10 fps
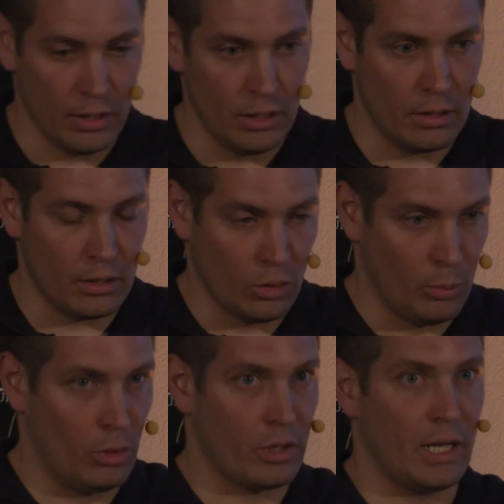the
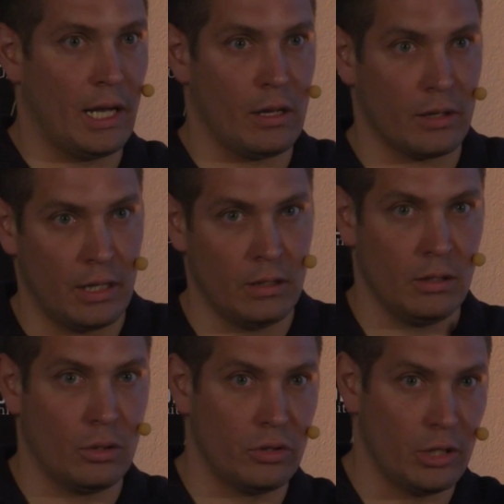non-blocking handler can
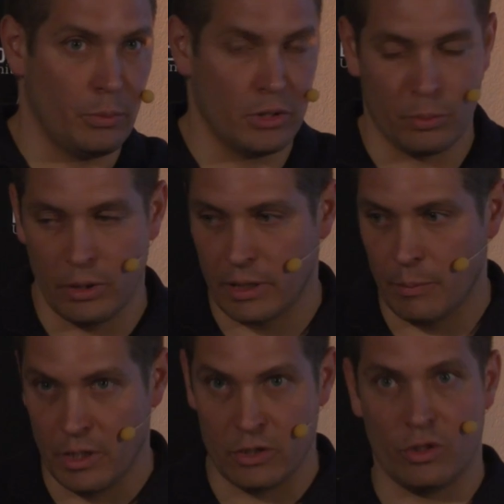continue its work
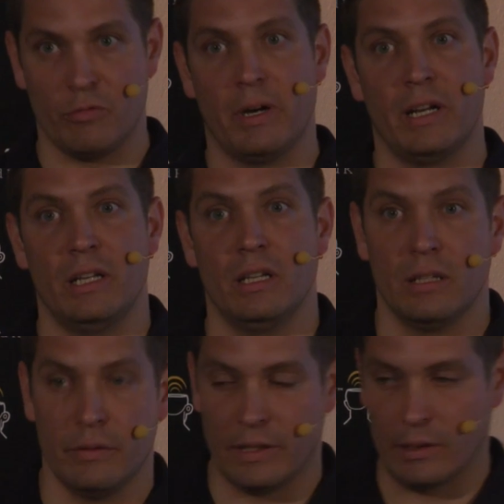and being served by the
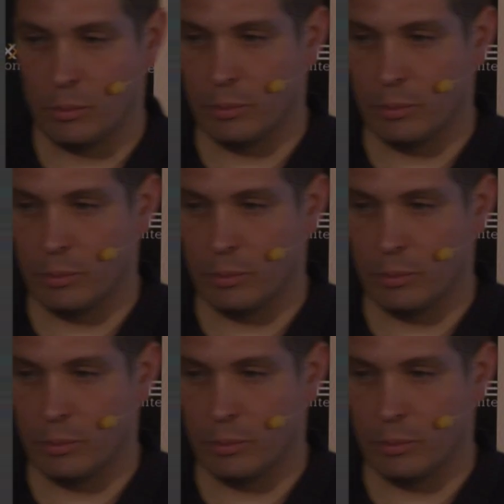event